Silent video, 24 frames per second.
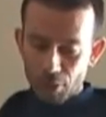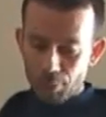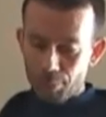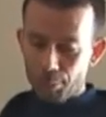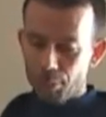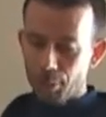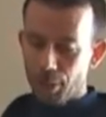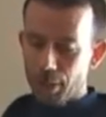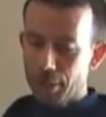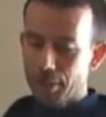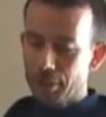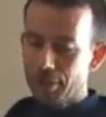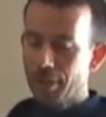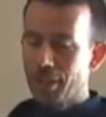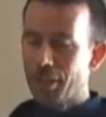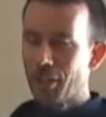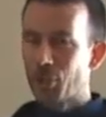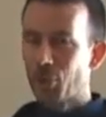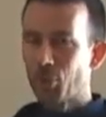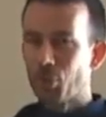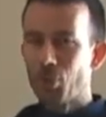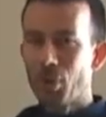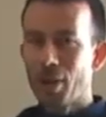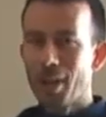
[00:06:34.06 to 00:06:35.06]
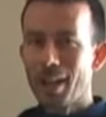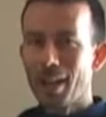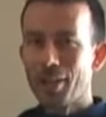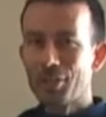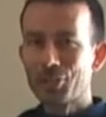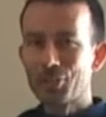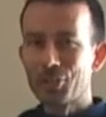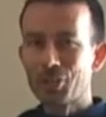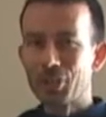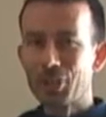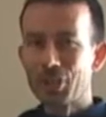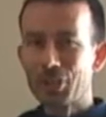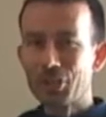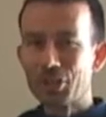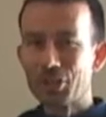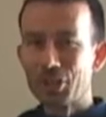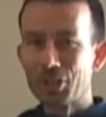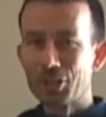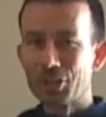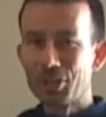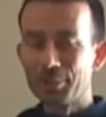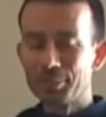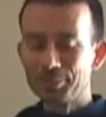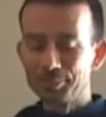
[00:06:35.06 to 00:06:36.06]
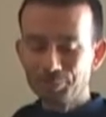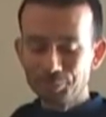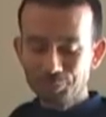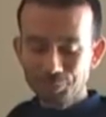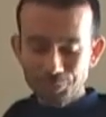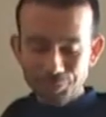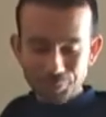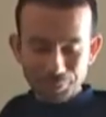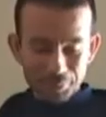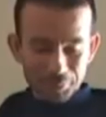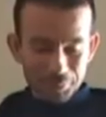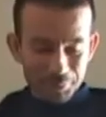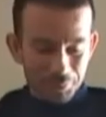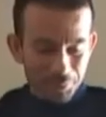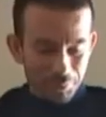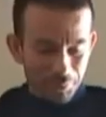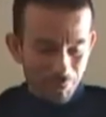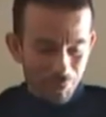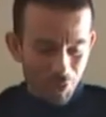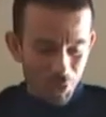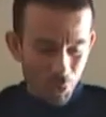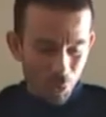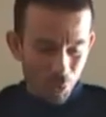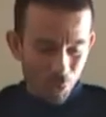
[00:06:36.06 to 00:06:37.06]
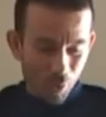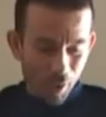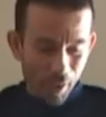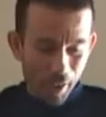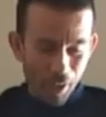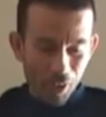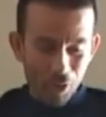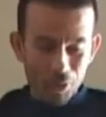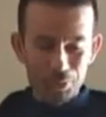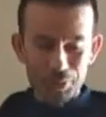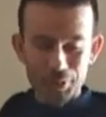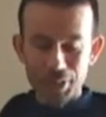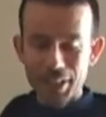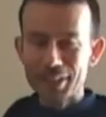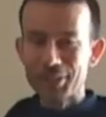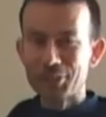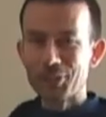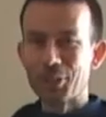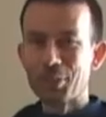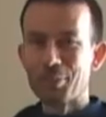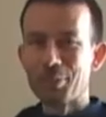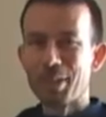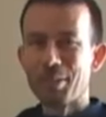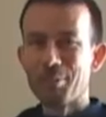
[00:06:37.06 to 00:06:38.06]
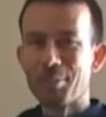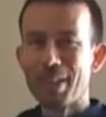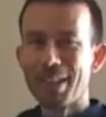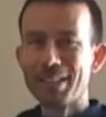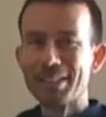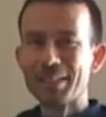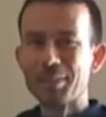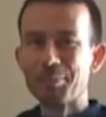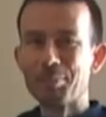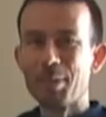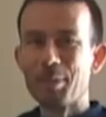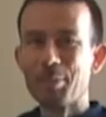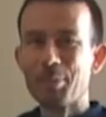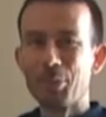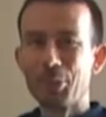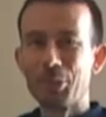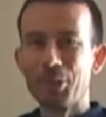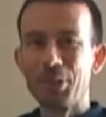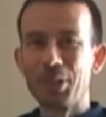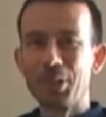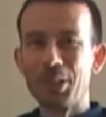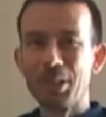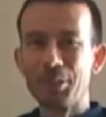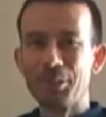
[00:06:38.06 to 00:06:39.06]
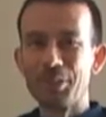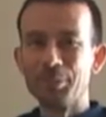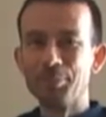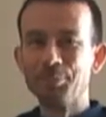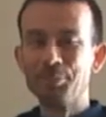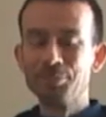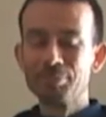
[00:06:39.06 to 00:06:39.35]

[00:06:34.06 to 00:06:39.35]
But either way, it's delicious. Wow, that's going to be amazing. People are going to love it.